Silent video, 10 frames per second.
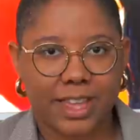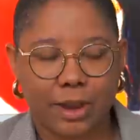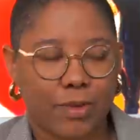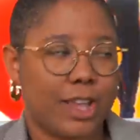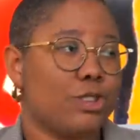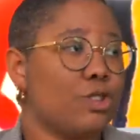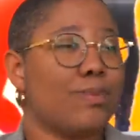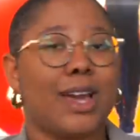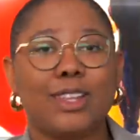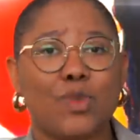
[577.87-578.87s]
anyway, so you
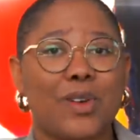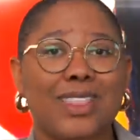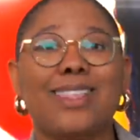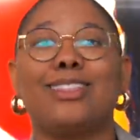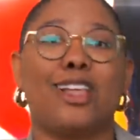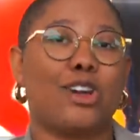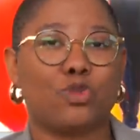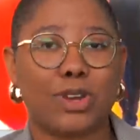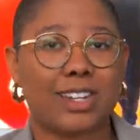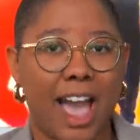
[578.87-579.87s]
might as well get the
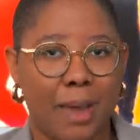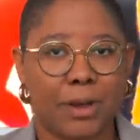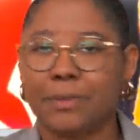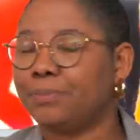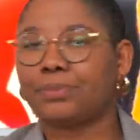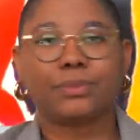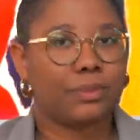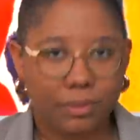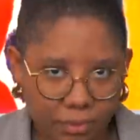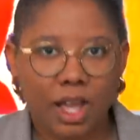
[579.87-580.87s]
luxury type
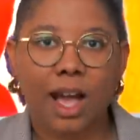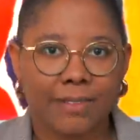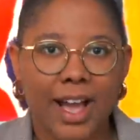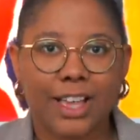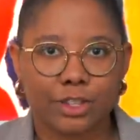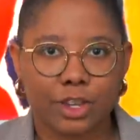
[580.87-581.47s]
of ice